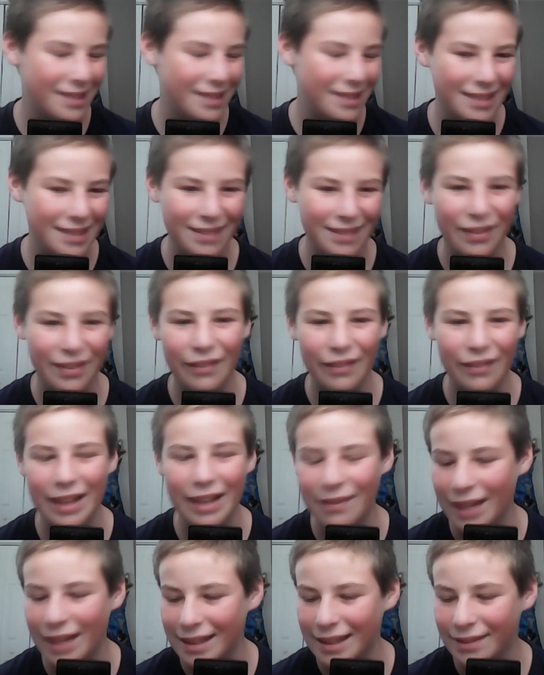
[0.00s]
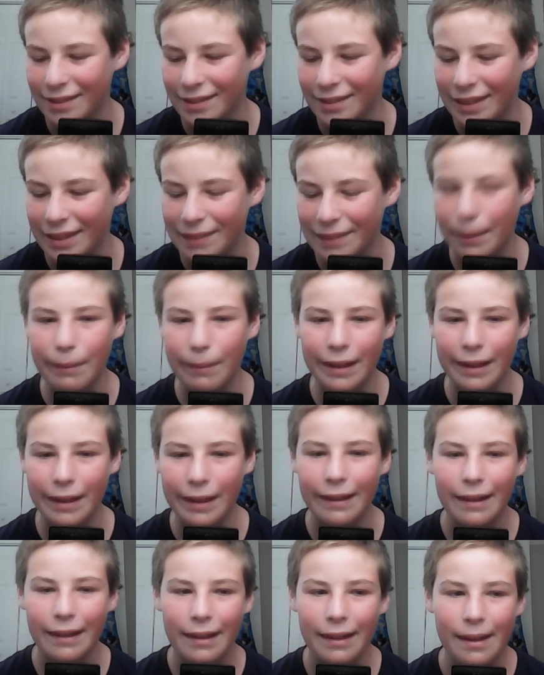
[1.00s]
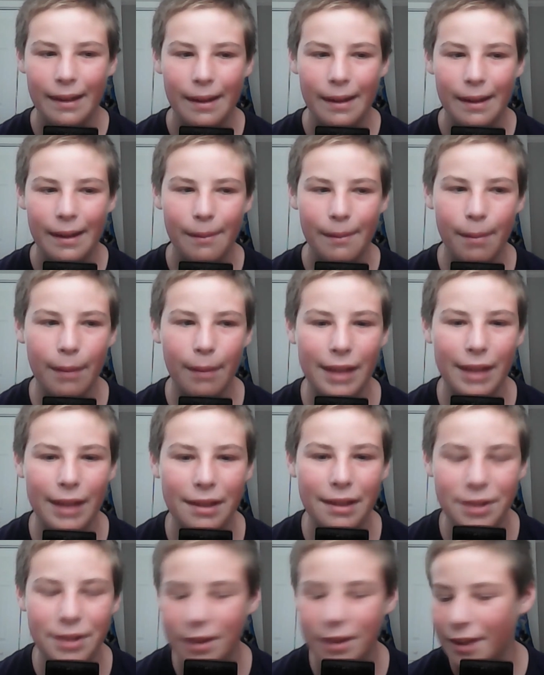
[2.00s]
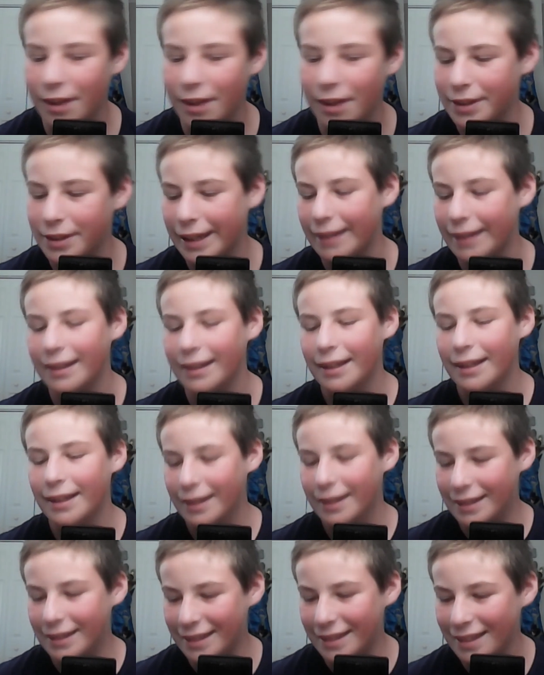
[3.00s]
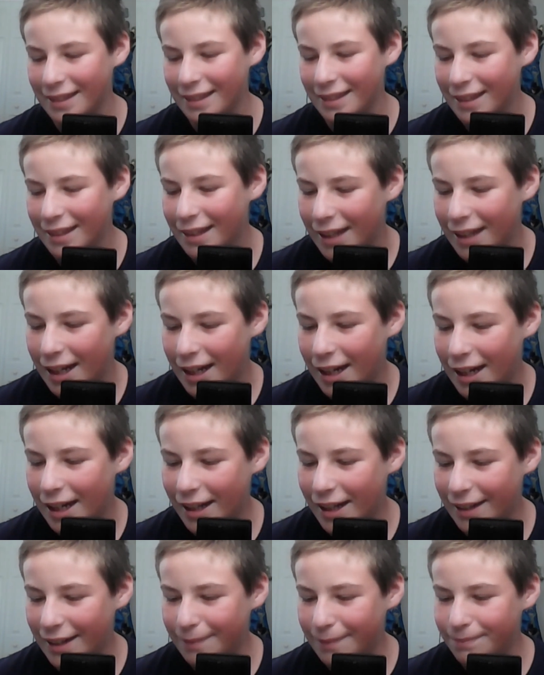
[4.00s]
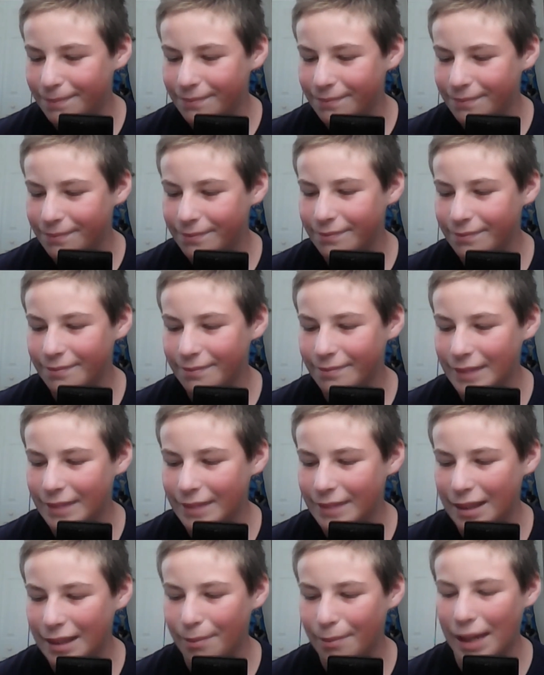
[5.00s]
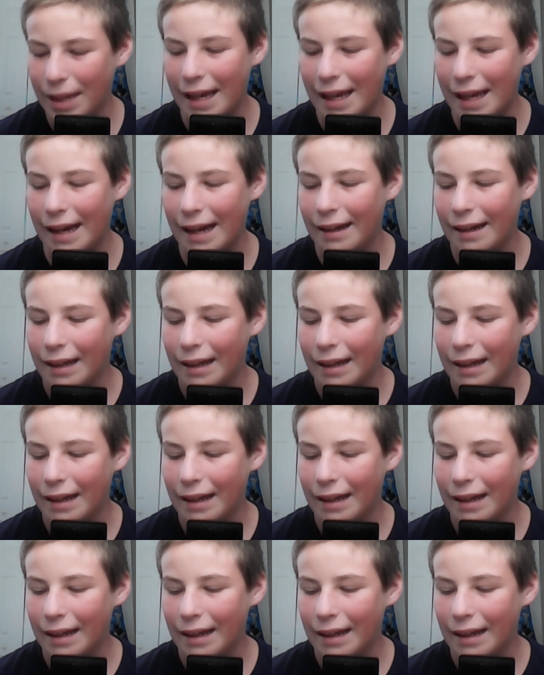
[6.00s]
People keep texting me. It's probably El Studios again. But yeah.